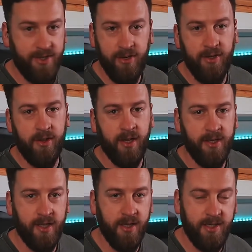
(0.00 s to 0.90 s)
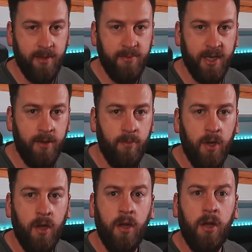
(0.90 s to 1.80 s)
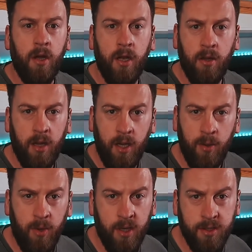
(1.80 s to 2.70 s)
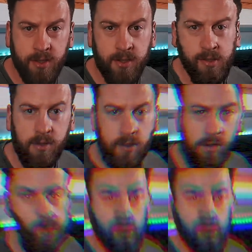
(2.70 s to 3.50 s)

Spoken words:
to do things at the same time. Anyone else? No?